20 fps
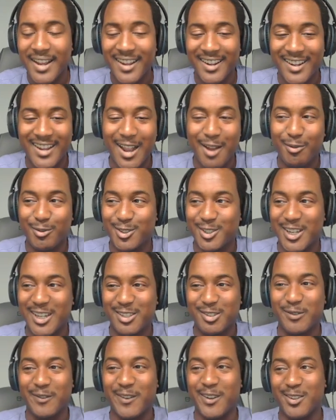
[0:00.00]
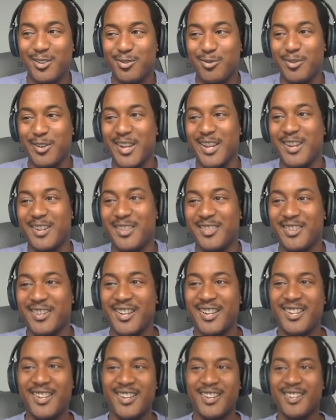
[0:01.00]
Got rejected without doing anything
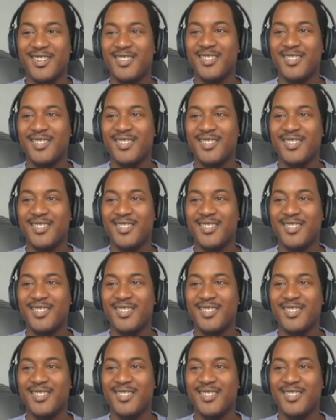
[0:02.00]
I can.